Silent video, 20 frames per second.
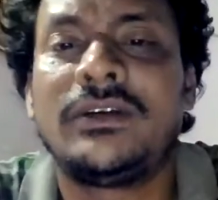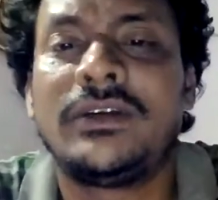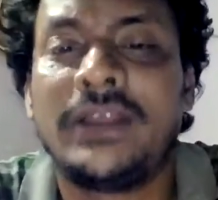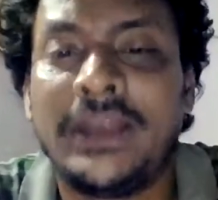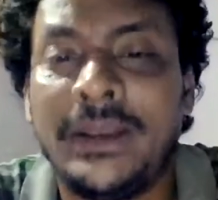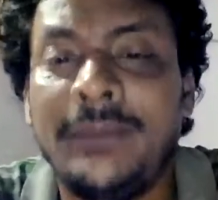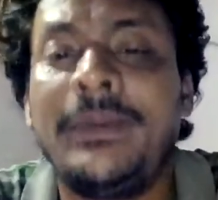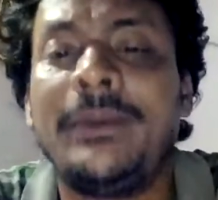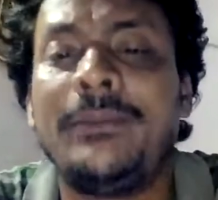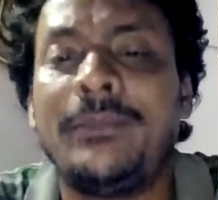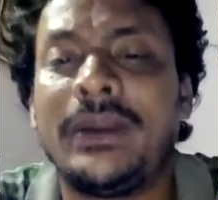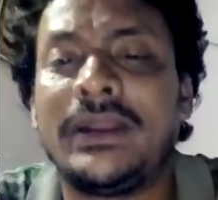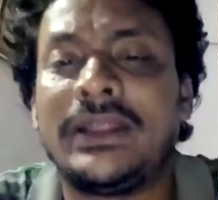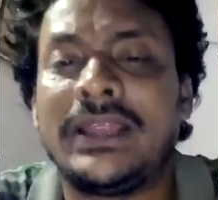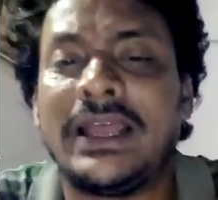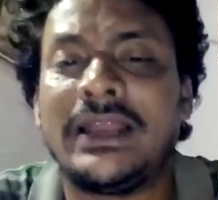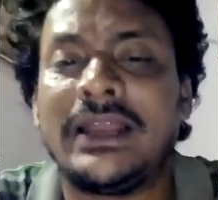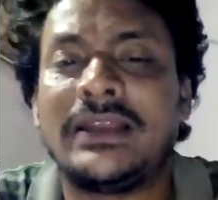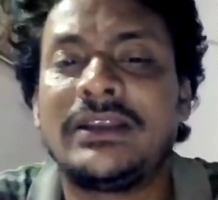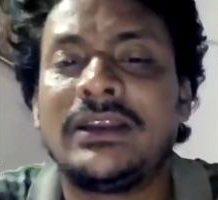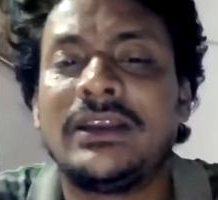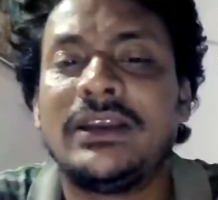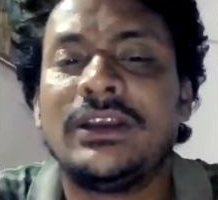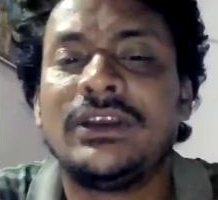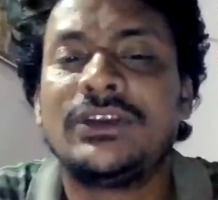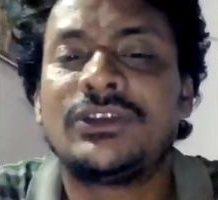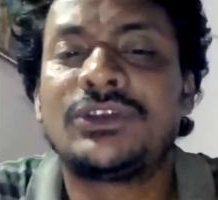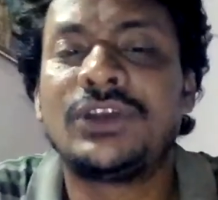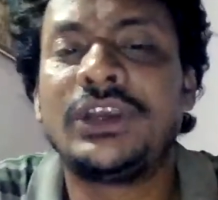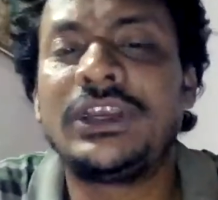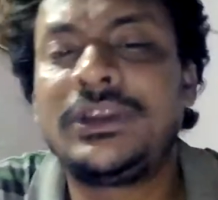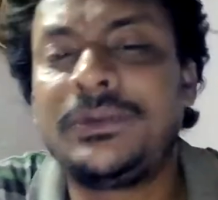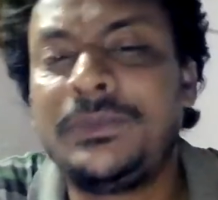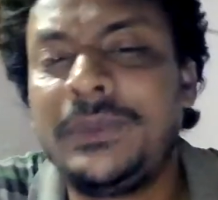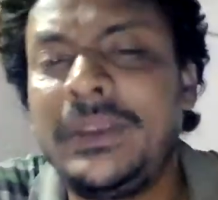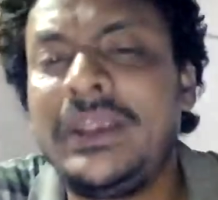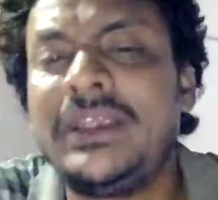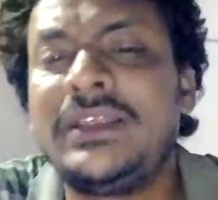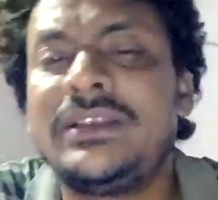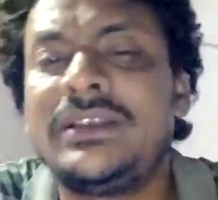Remember that. So it
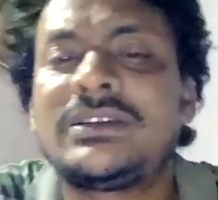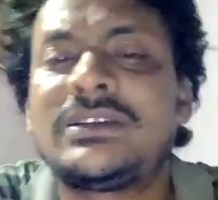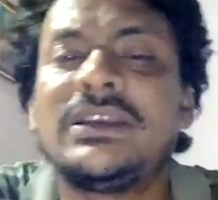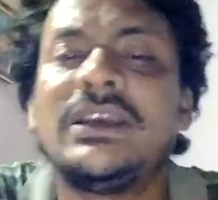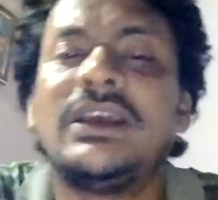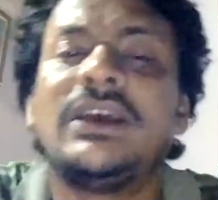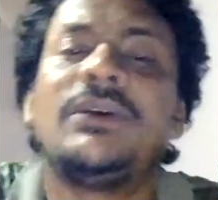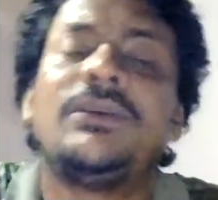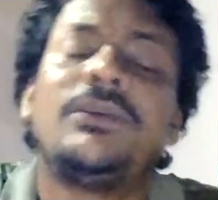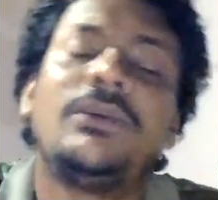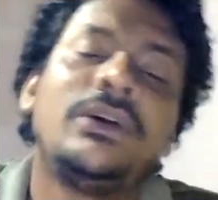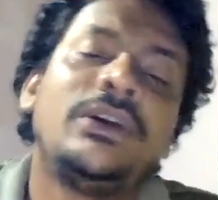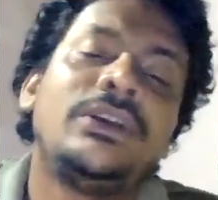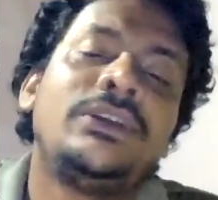means well,